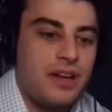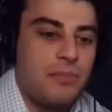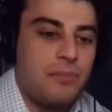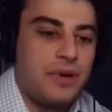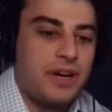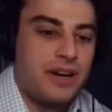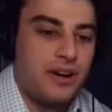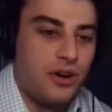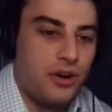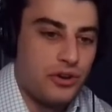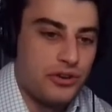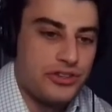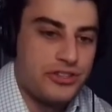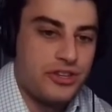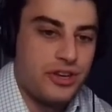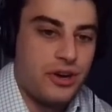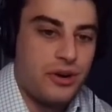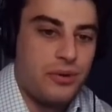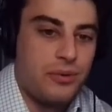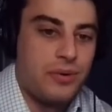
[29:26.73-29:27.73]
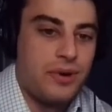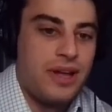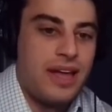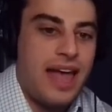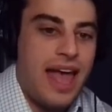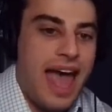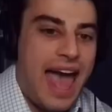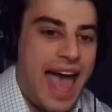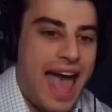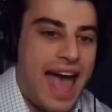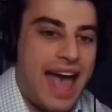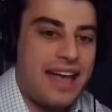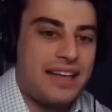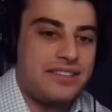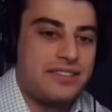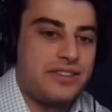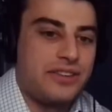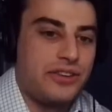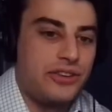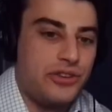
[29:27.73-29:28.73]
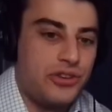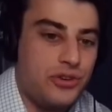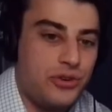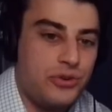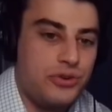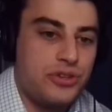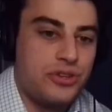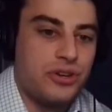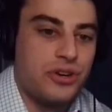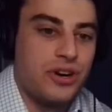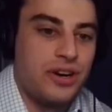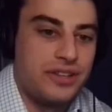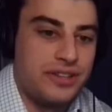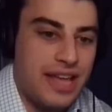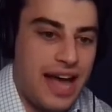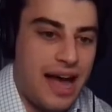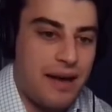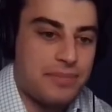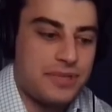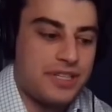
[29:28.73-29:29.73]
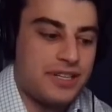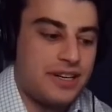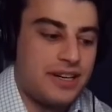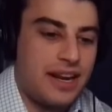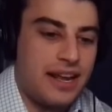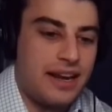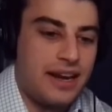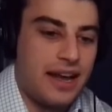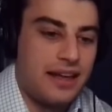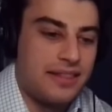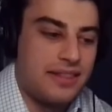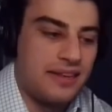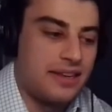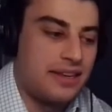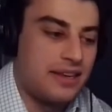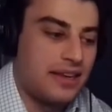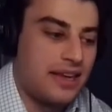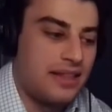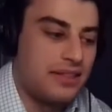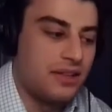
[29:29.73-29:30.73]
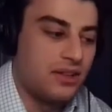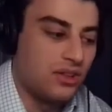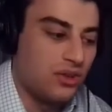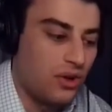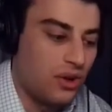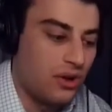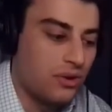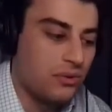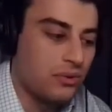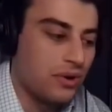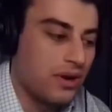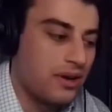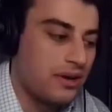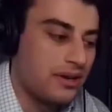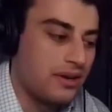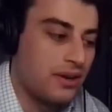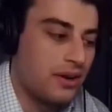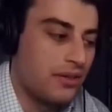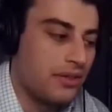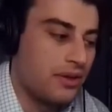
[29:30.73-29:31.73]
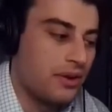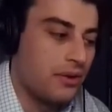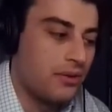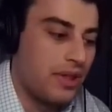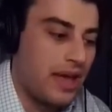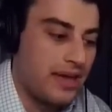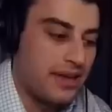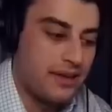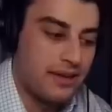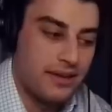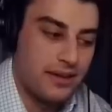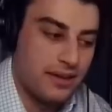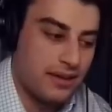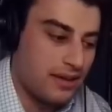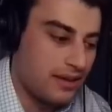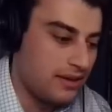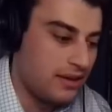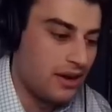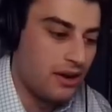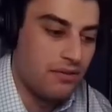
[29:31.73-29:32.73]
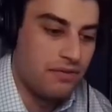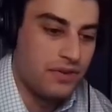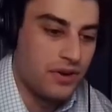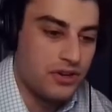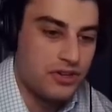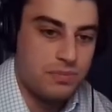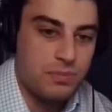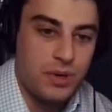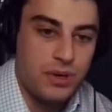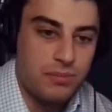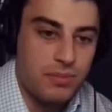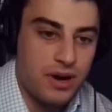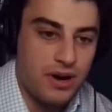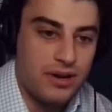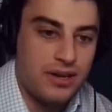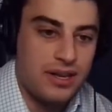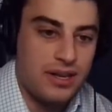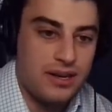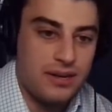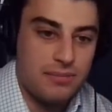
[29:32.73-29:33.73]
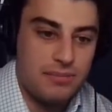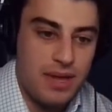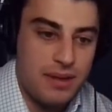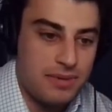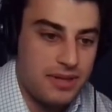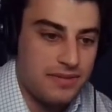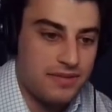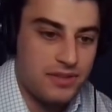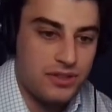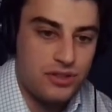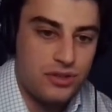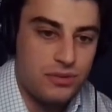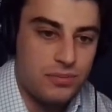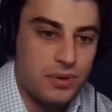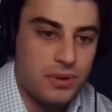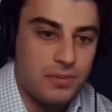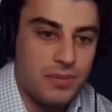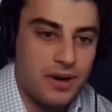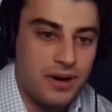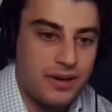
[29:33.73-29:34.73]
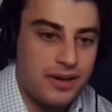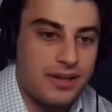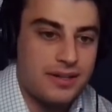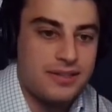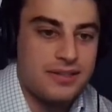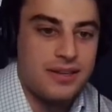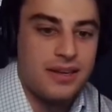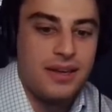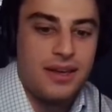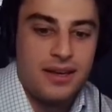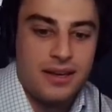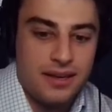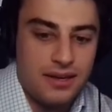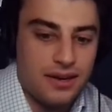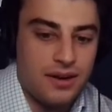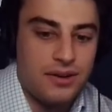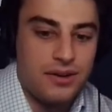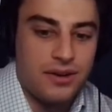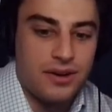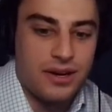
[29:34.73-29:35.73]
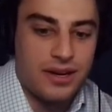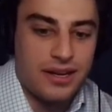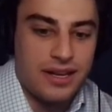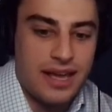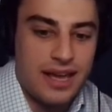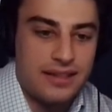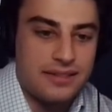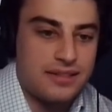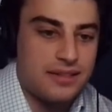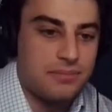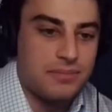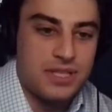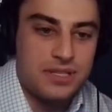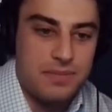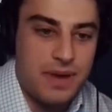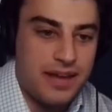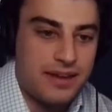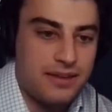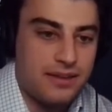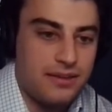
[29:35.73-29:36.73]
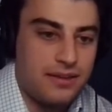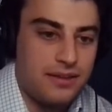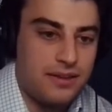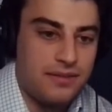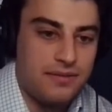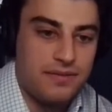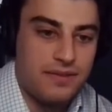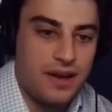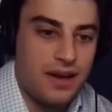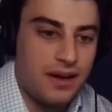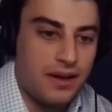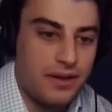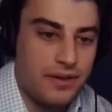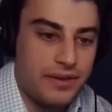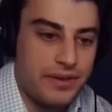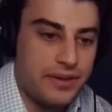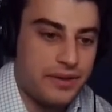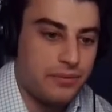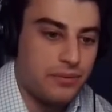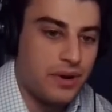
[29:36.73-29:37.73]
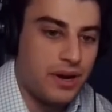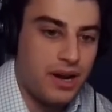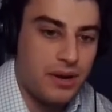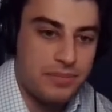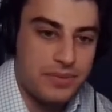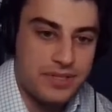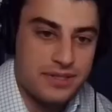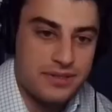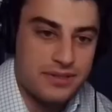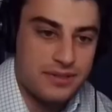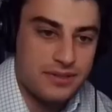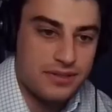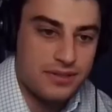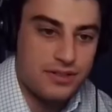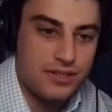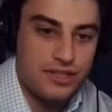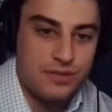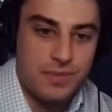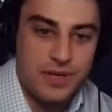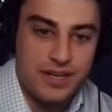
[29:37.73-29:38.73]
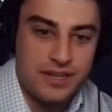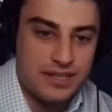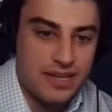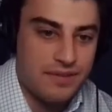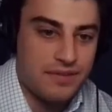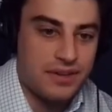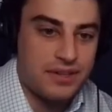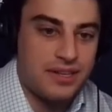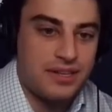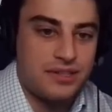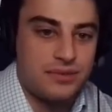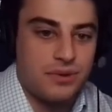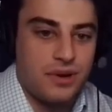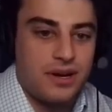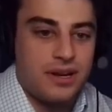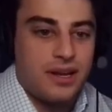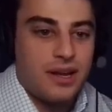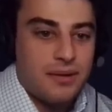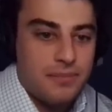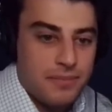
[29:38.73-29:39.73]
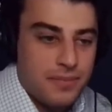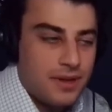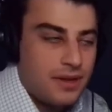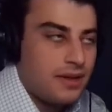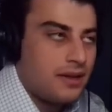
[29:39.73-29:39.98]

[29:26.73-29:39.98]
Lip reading: but it also has user adoption. And I think in the long run, although, like, you know, first bull market, maybe even two bull markets, you know, you're going to get some speculative run-ups just because everything's running up.